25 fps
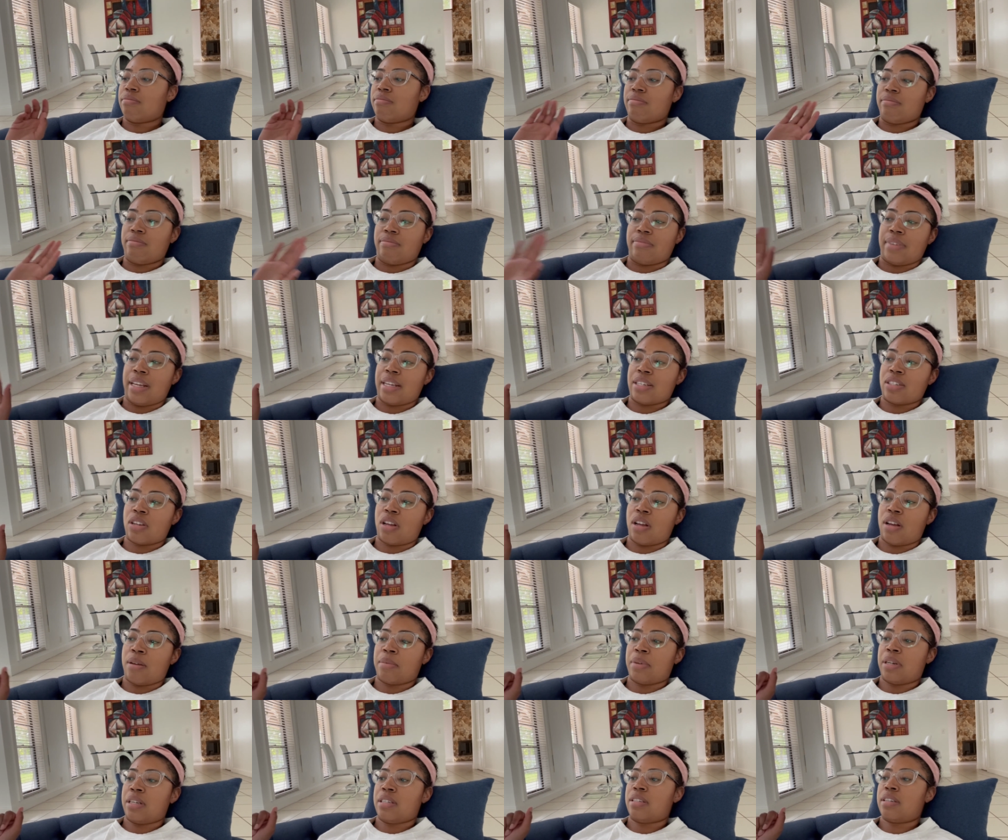That's
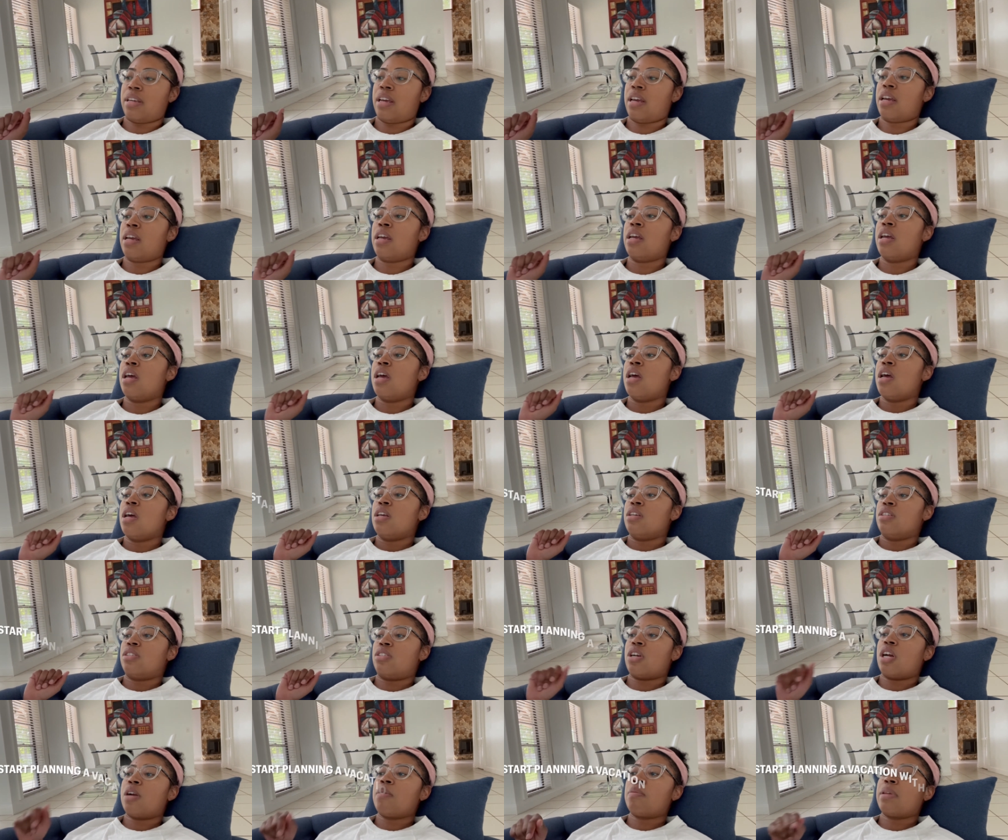all I'm gonna say.
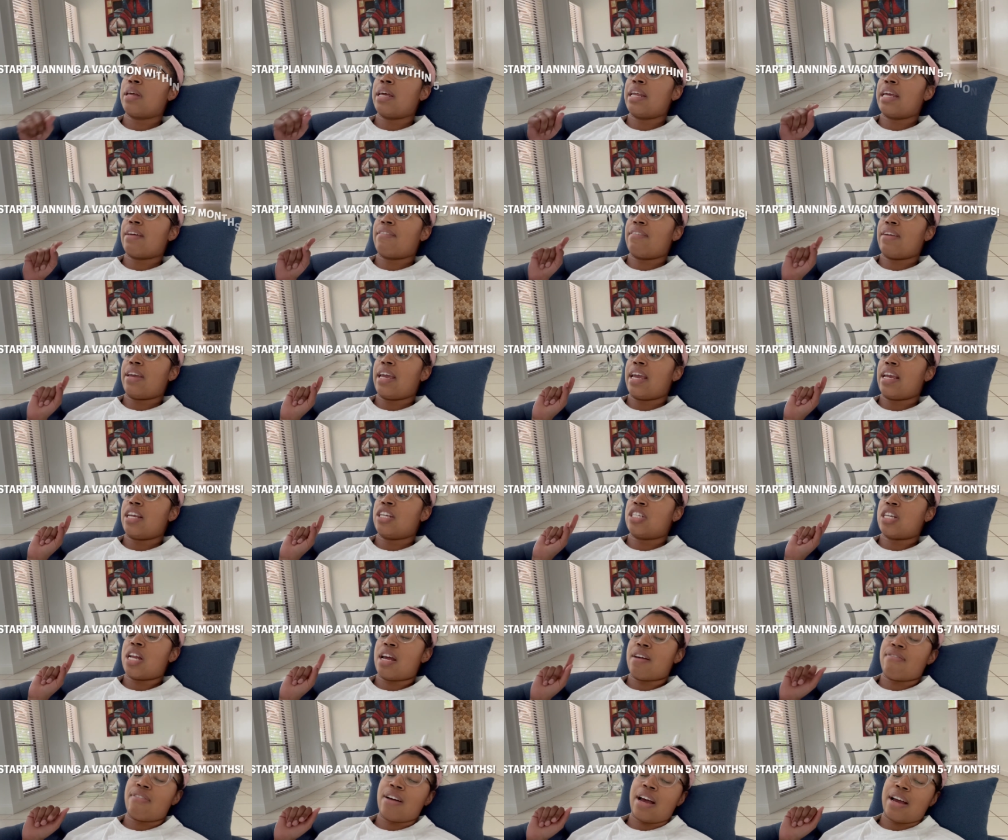Start planning a
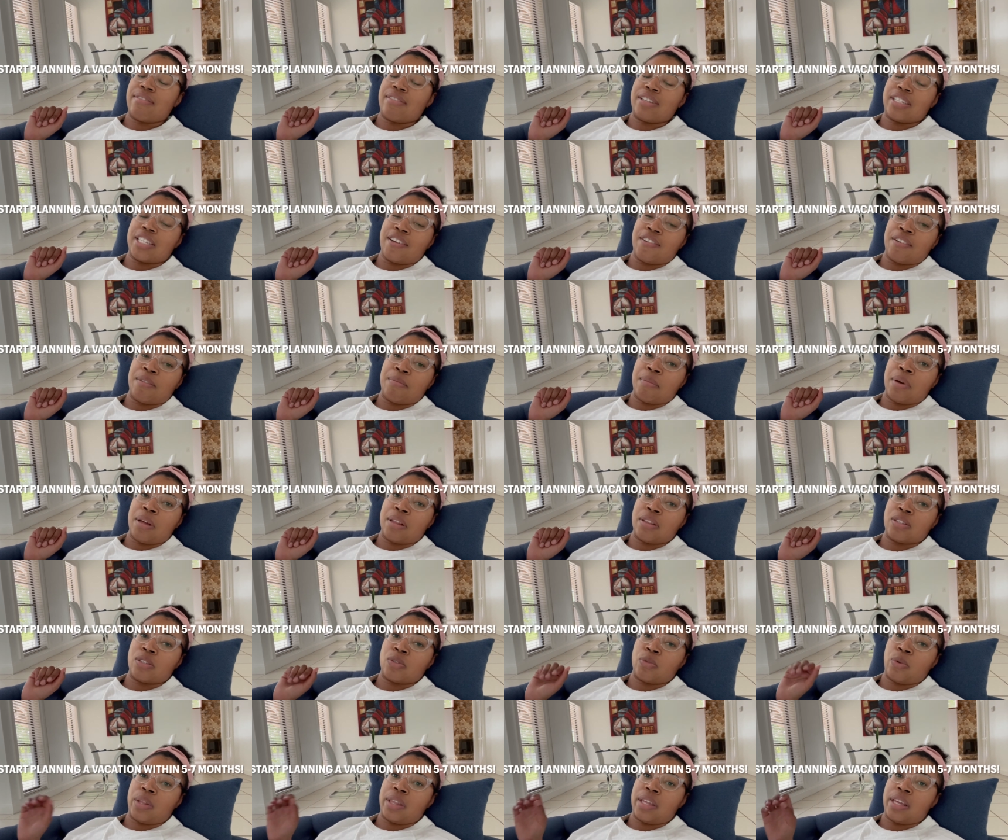vacation at 5 to 7
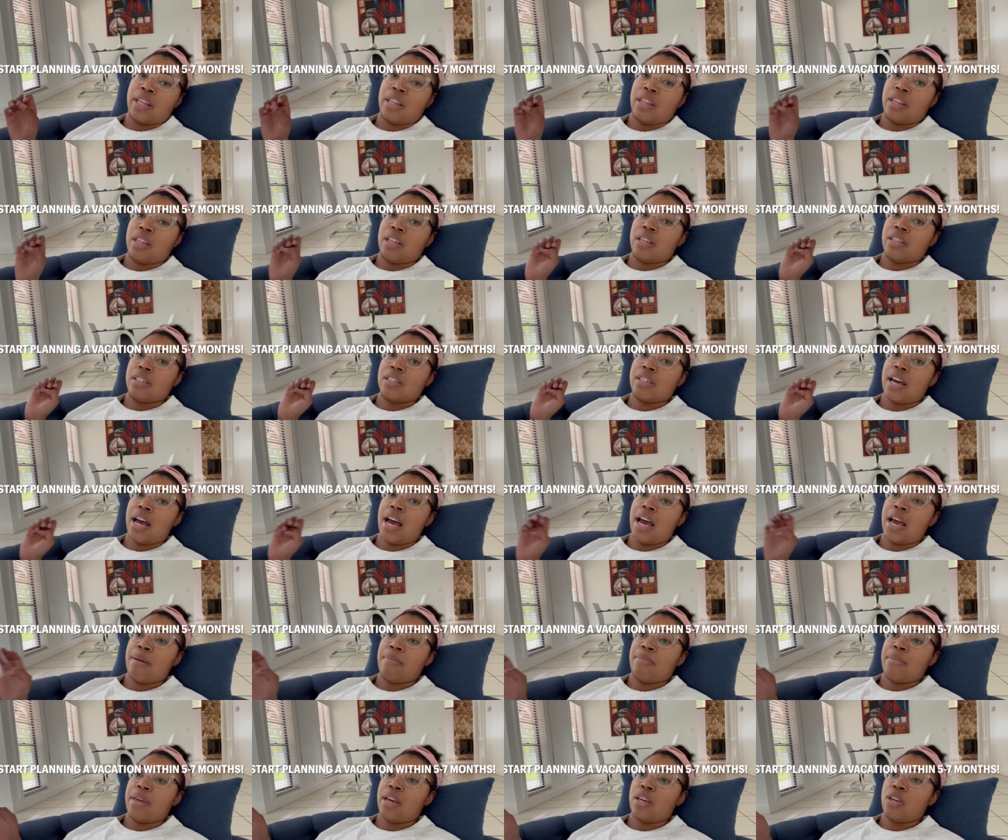months within the
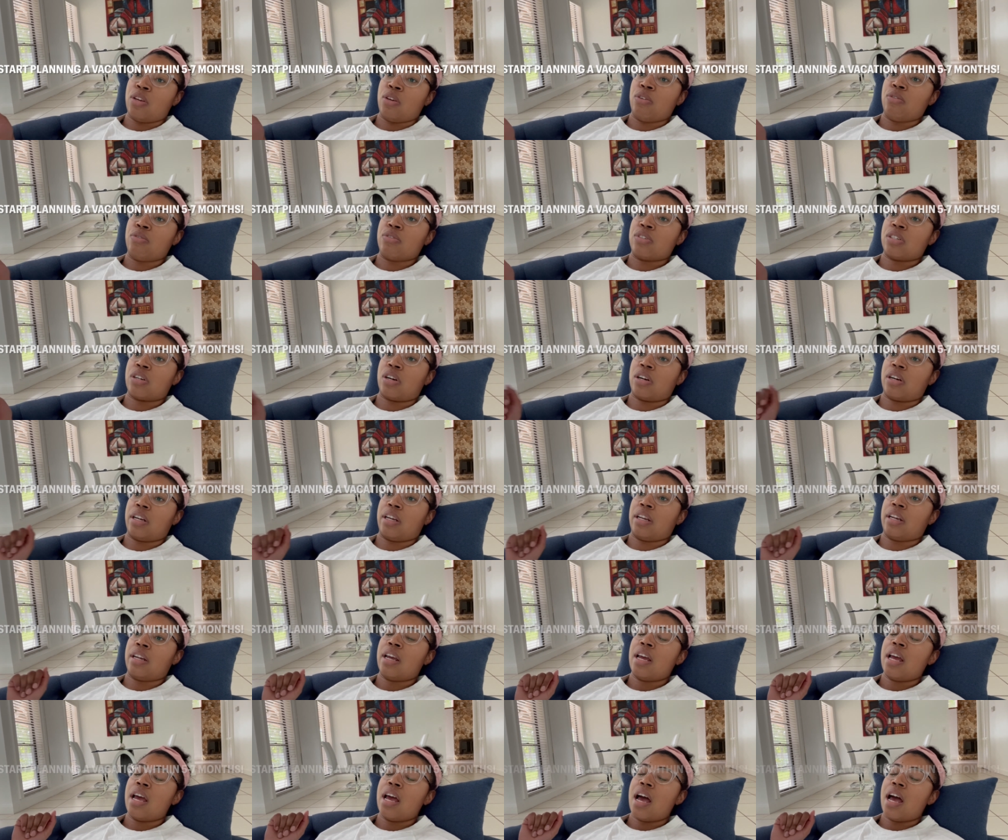time that you started.